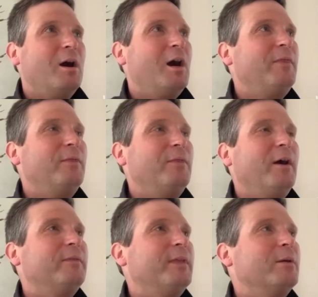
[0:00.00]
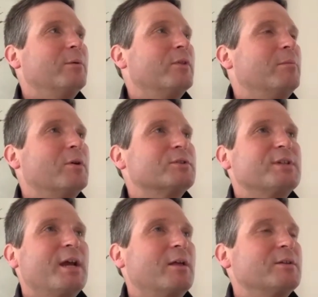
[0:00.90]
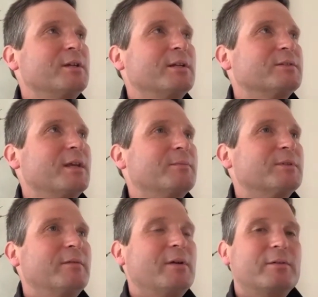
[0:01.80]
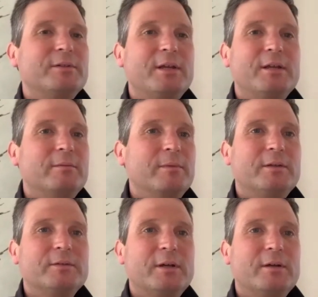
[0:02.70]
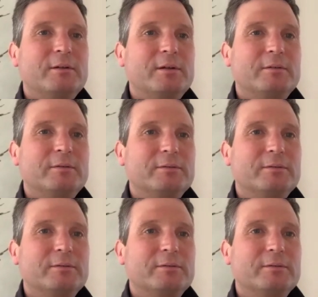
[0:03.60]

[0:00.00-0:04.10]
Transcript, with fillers: I thought they were the most challenging exams I've ever taken in my entire life.